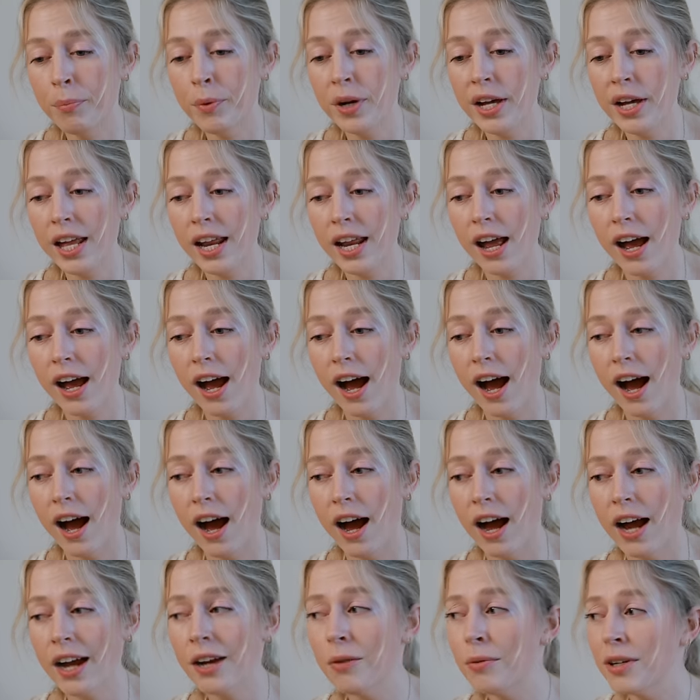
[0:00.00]
But
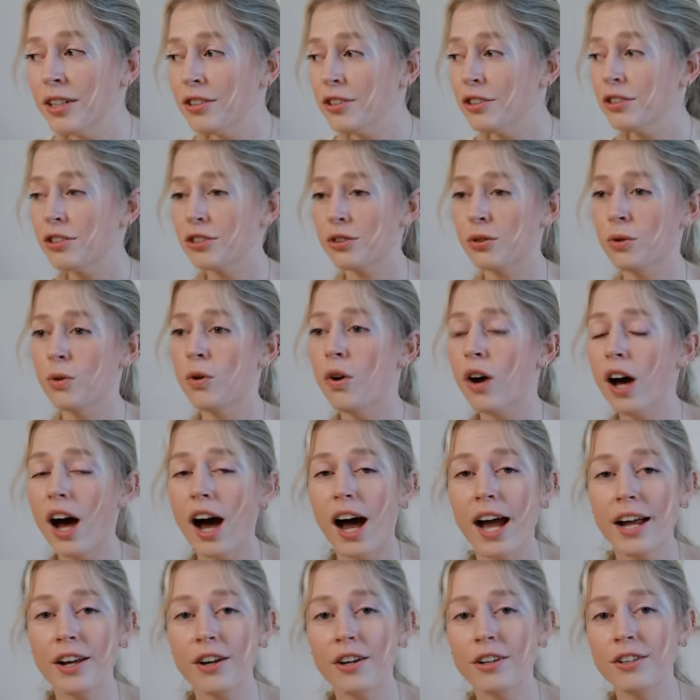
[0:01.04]
I went to school,
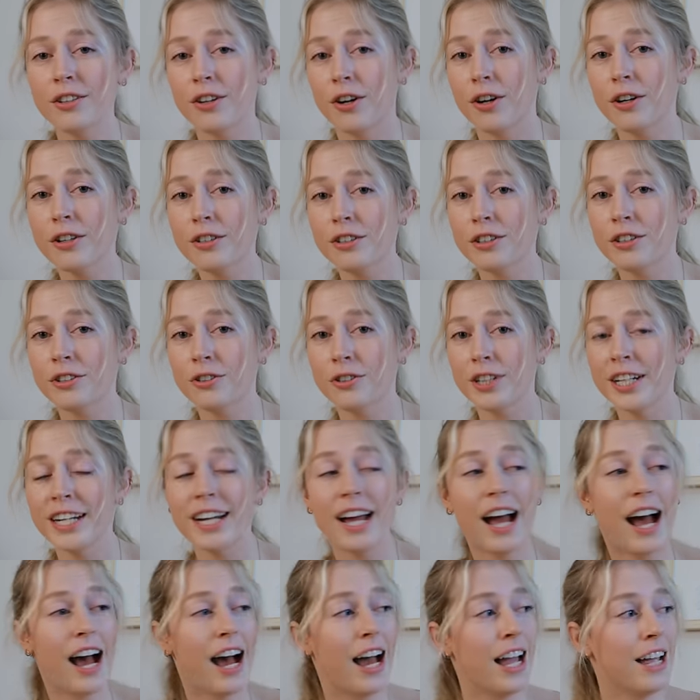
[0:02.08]
I got an art degree,
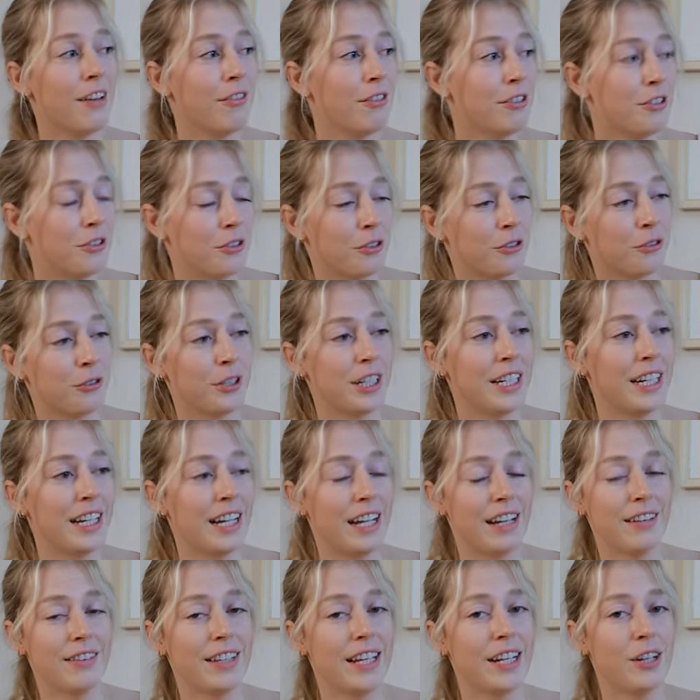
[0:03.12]
I have a degree
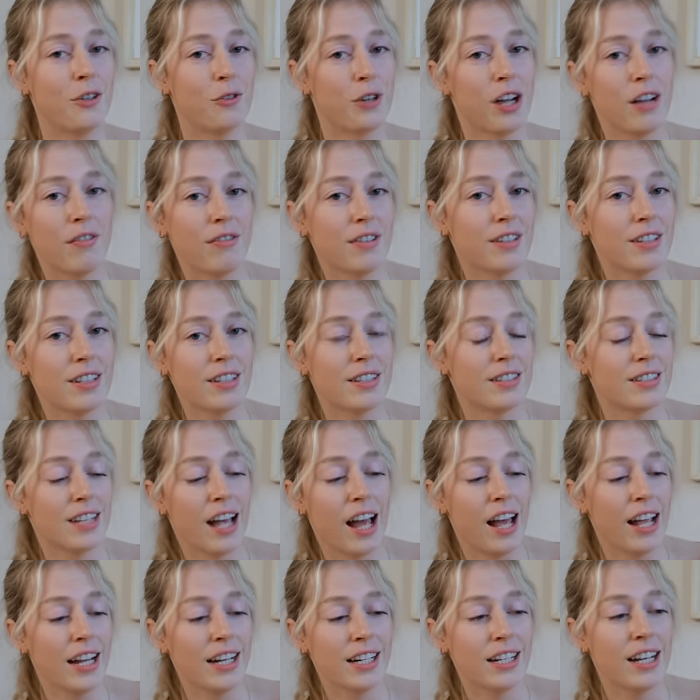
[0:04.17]
in like graphic
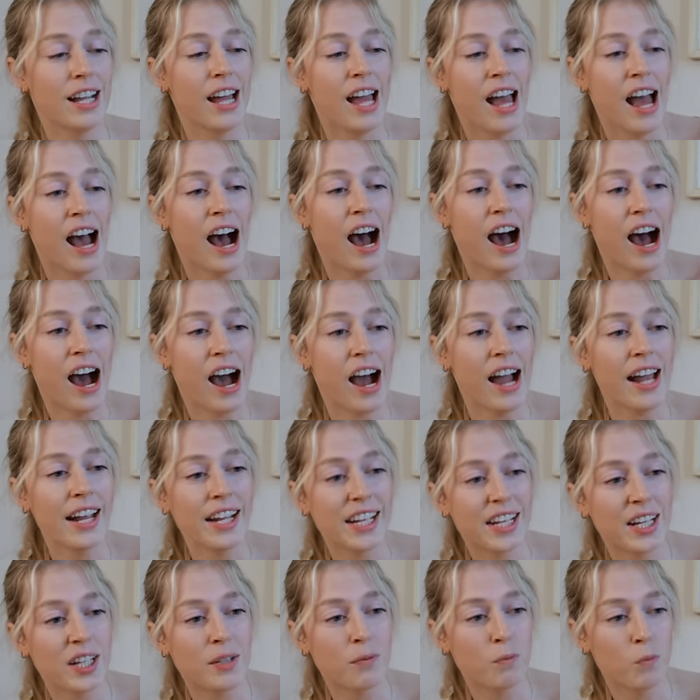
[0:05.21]
design.
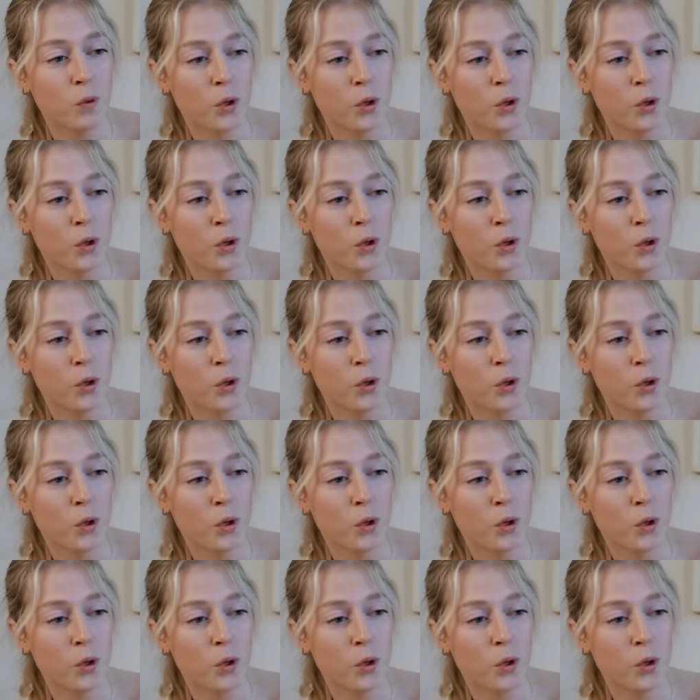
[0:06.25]
I could